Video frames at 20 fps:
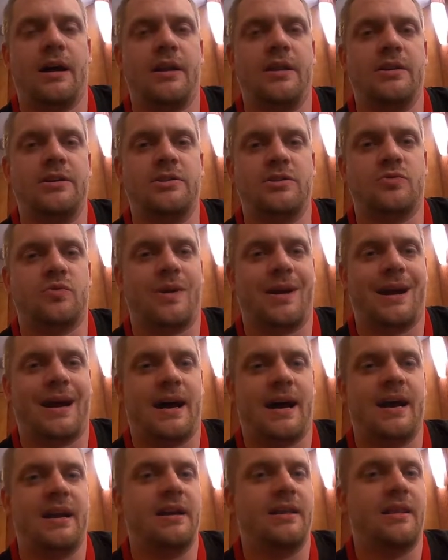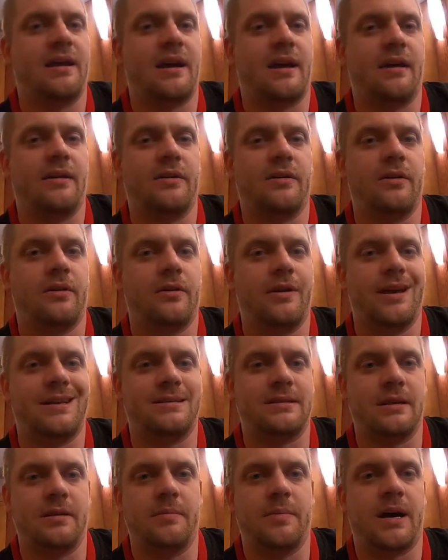they just want to hide in that little
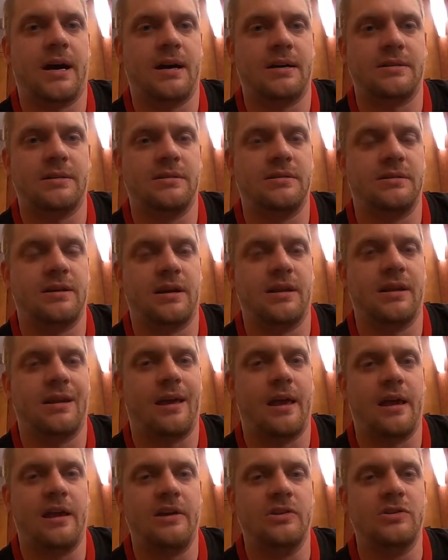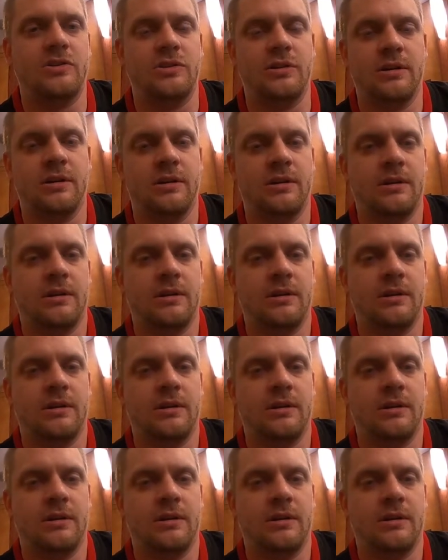nesting box inside the cage.